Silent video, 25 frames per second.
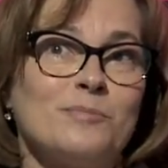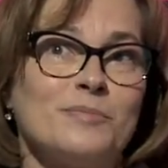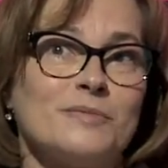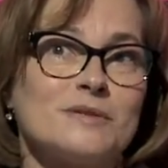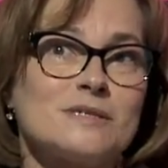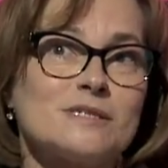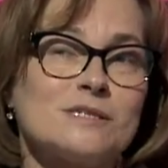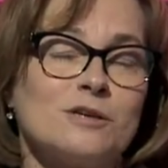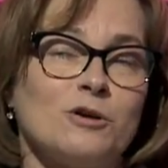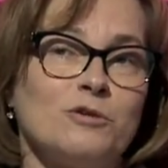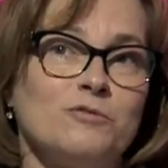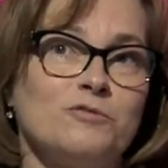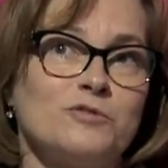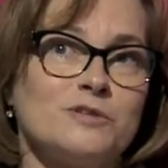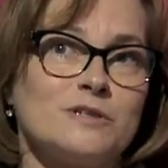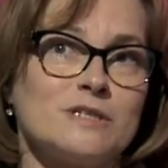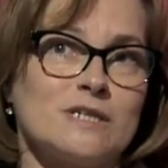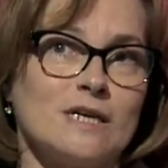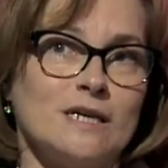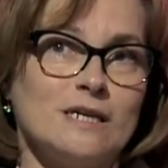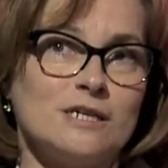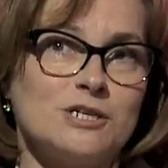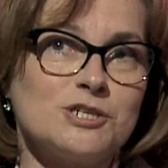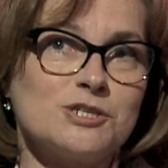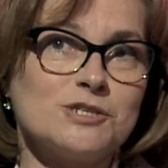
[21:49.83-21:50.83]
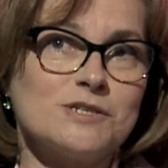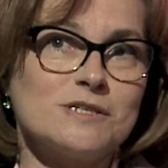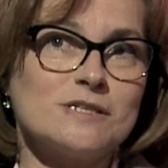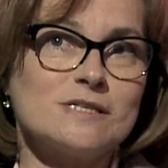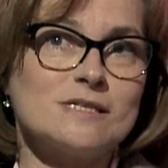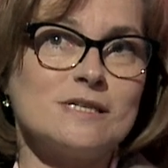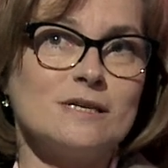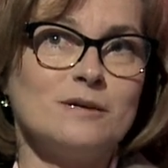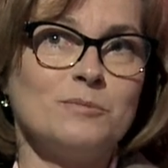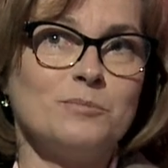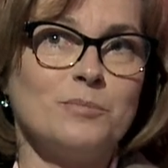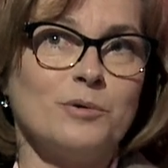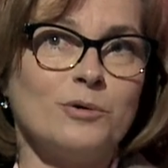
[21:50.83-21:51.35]
So for teachers,
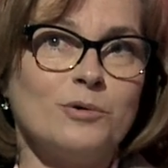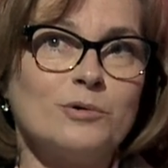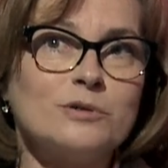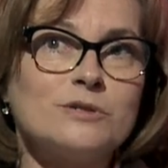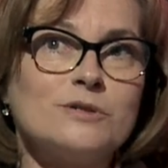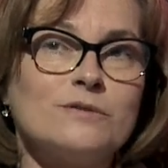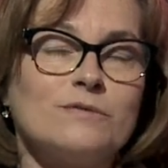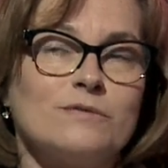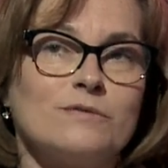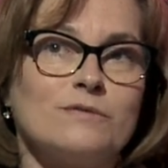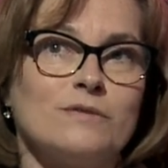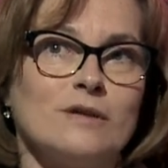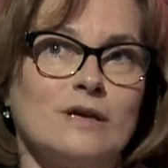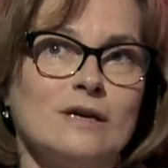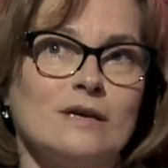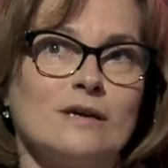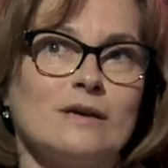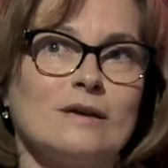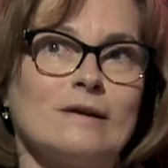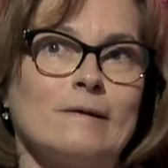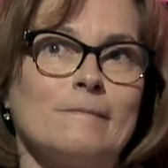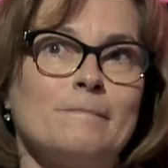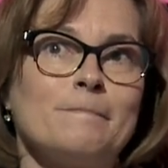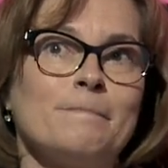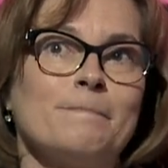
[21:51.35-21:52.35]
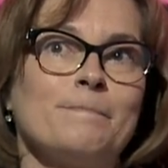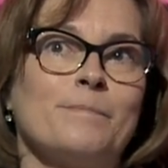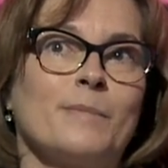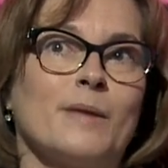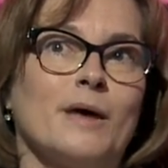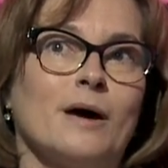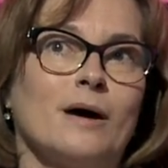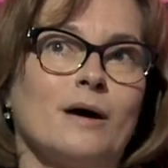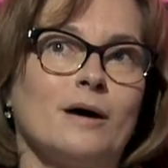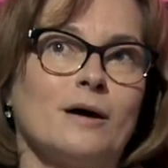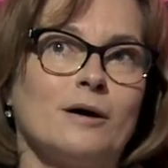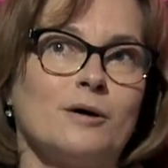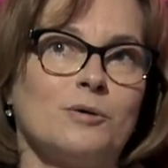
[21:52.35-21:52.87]
the important thing,
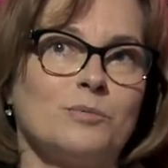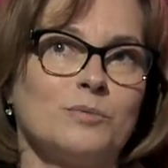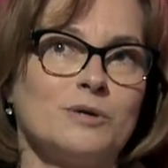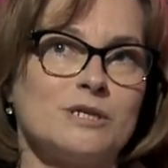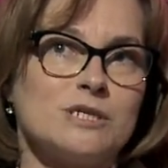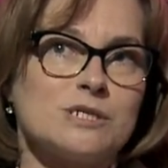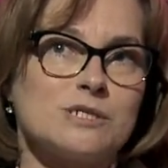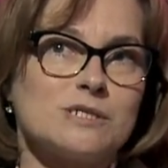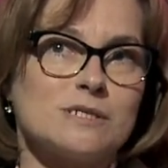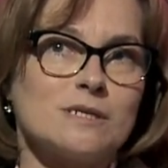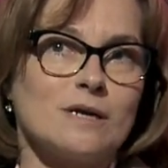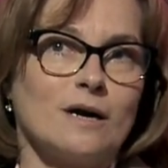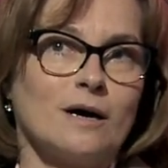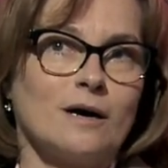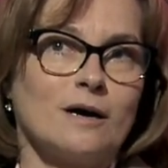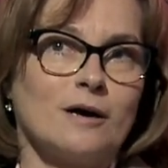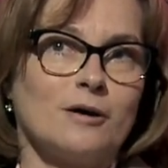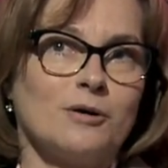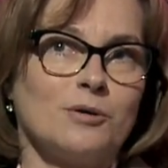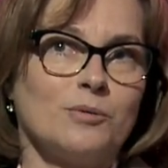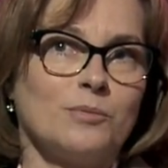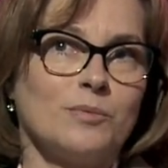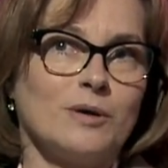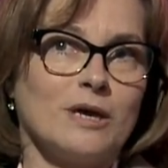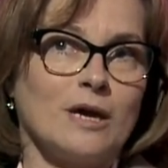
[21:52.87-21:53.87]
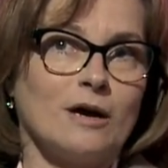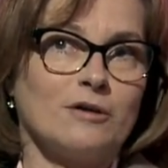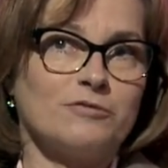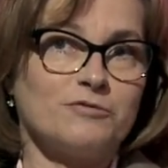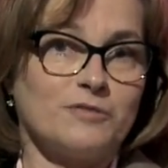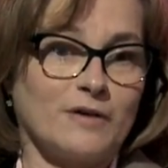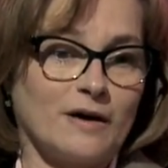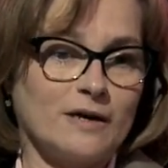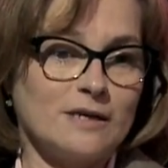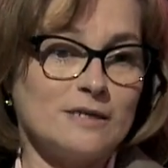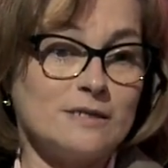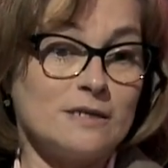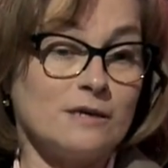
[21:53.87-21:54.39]
which we are
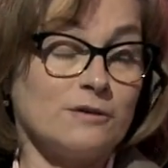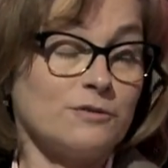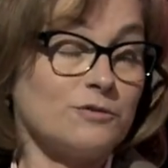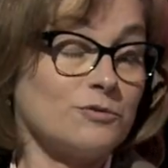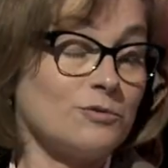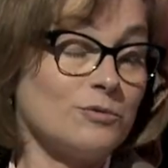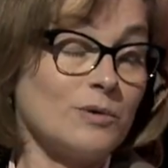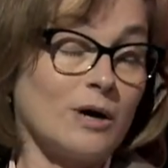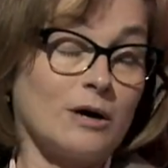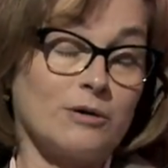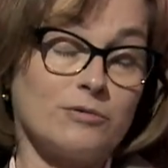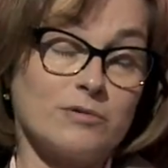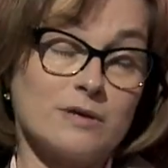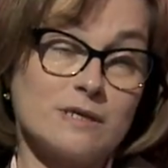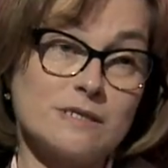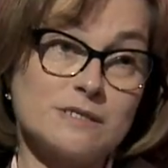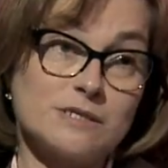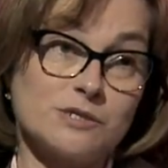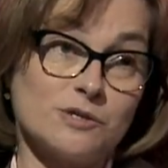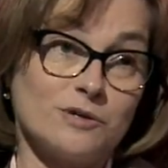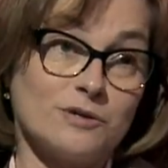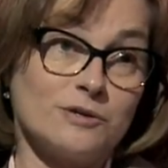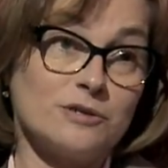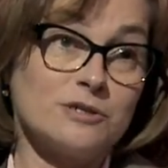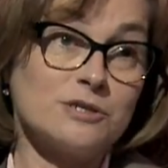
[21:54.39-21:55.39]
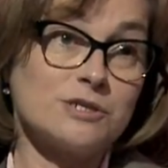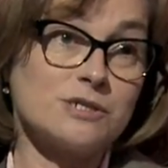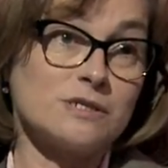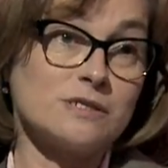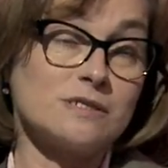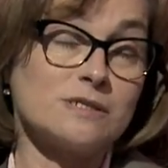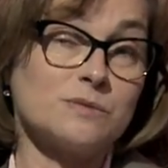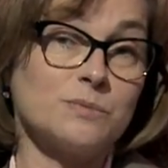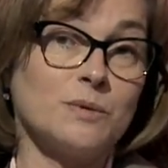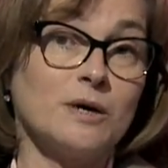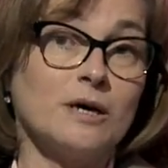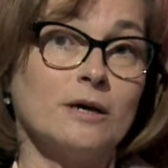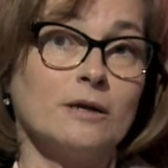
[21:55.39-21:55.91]
finding through our research
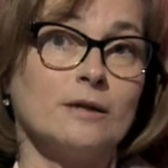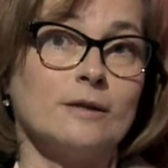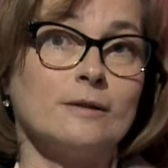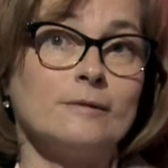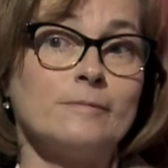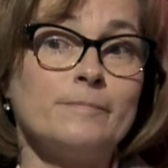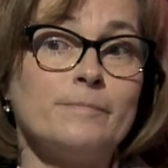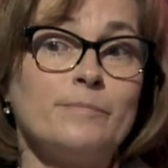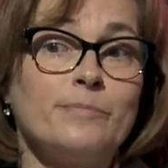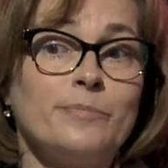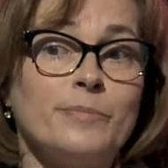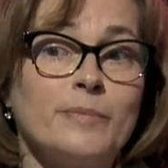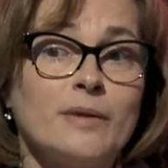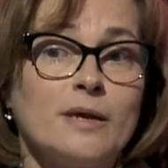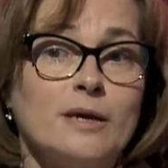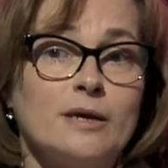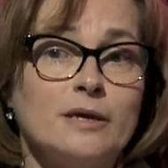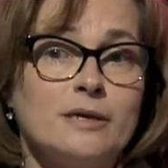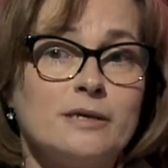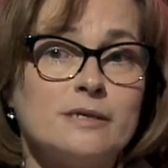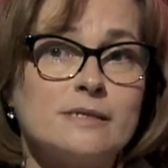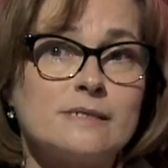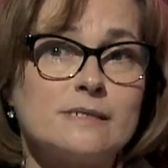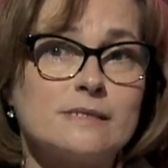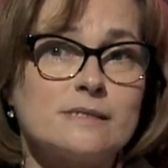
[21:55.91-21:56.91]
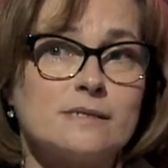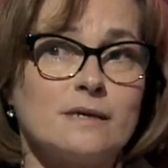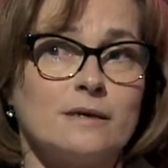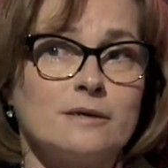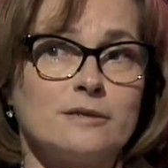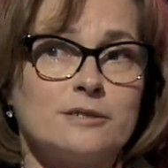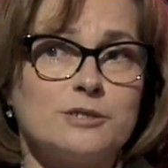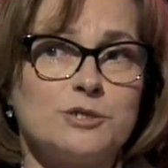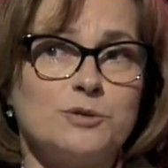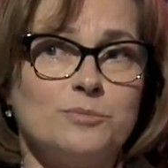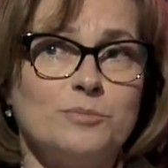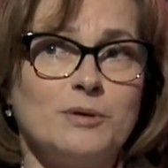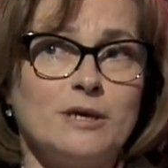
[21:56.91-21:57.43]
as well, is
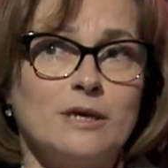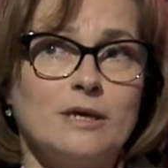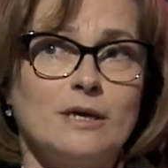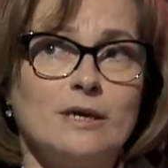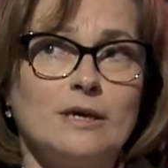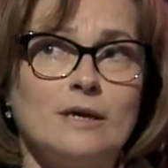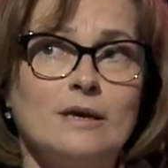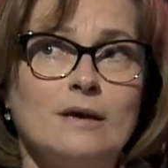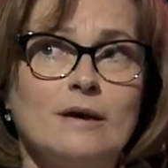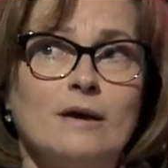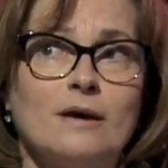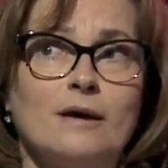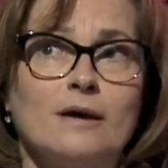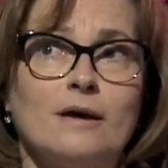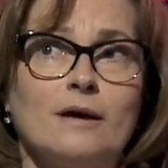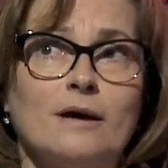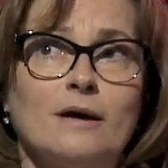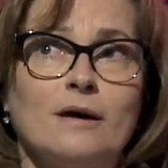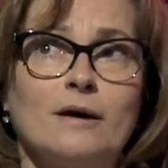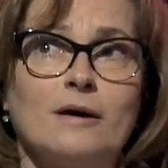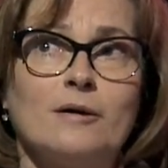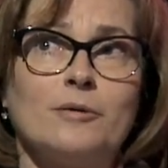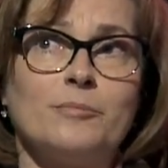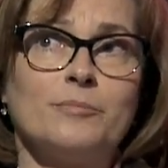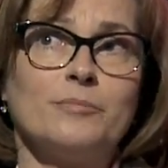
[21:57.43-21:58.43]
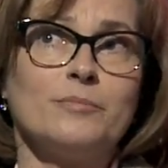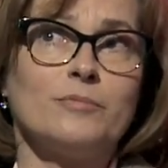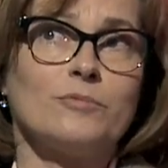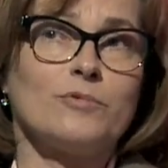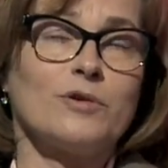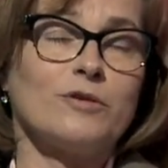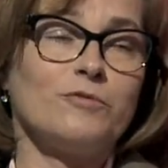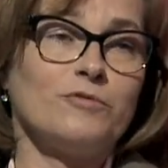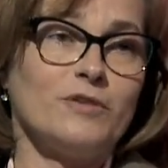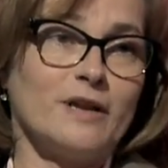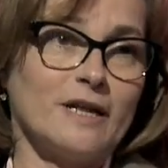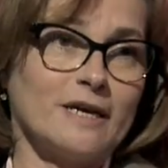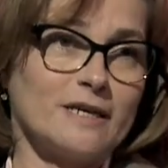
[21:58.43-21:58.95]
to be
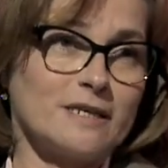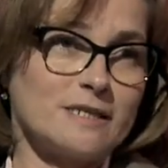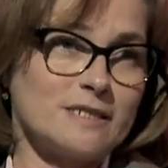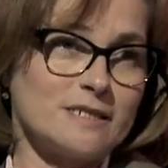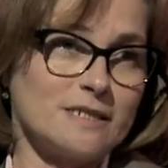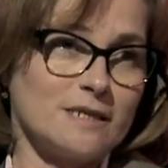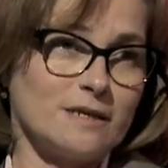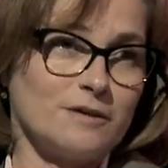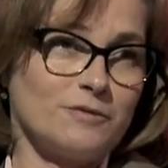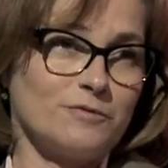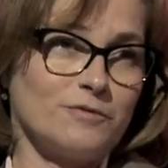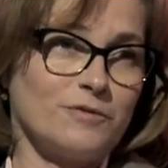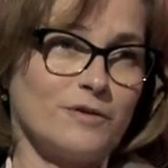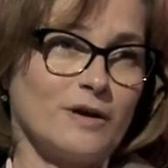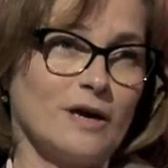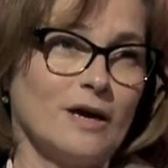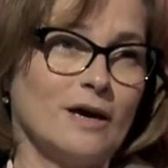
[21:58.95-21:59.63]
reflective,